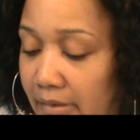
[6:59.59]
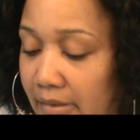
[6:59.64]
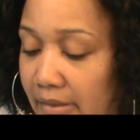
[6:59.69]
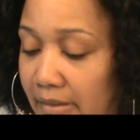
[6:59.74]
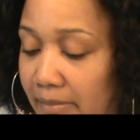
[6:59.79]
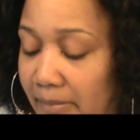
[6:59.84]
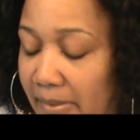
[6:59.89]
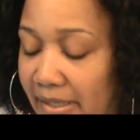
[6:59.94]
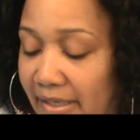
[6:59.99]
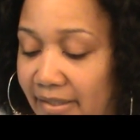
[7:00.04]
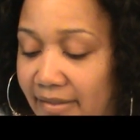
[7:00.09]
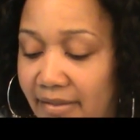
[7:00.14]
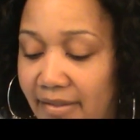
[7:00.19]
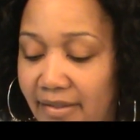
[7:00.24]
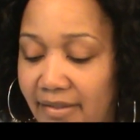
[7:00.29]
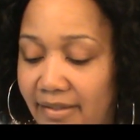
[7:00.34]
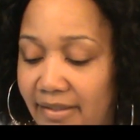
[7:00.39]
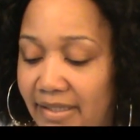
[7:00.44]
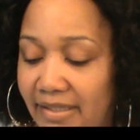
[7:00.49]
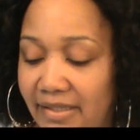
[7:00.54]
And
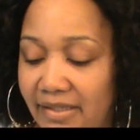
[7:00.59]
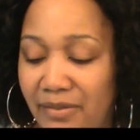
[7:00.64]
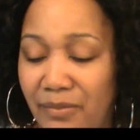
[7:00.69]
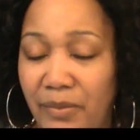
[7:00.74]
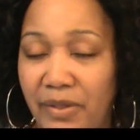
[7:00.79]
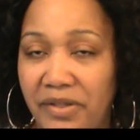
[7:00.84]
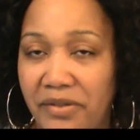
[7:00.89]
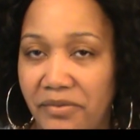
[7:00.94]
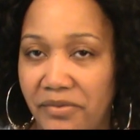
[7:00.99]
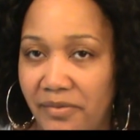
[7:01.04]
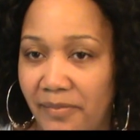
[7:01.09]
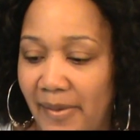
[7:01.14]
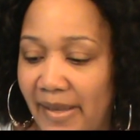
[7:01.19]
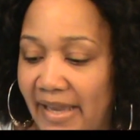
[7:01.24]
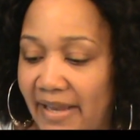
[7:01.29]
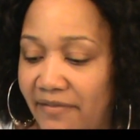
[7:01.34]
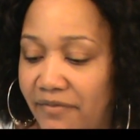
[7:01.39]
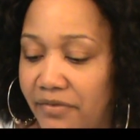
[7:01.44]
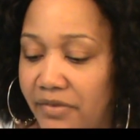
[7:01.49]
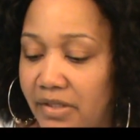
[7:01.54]
since the weather's
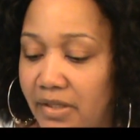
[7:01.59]
bad, for